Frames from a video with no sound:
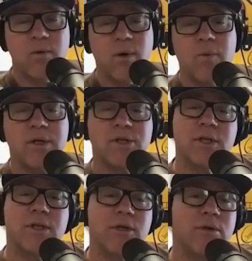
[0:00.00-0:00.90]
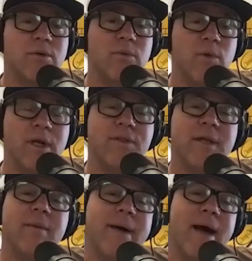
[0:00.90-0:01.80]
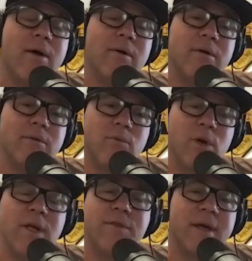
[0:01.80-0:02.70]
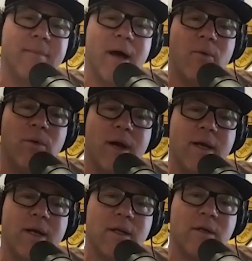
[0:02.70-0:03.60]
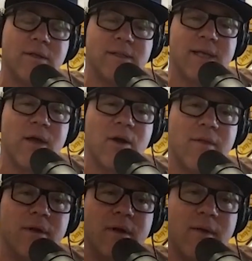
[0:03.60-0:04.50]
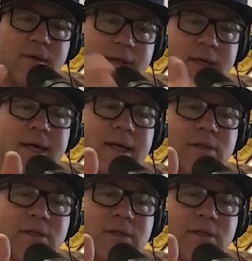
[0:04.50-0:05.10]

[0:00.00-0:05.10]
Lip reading: what we should do, what do you think about running a little discount on the kit?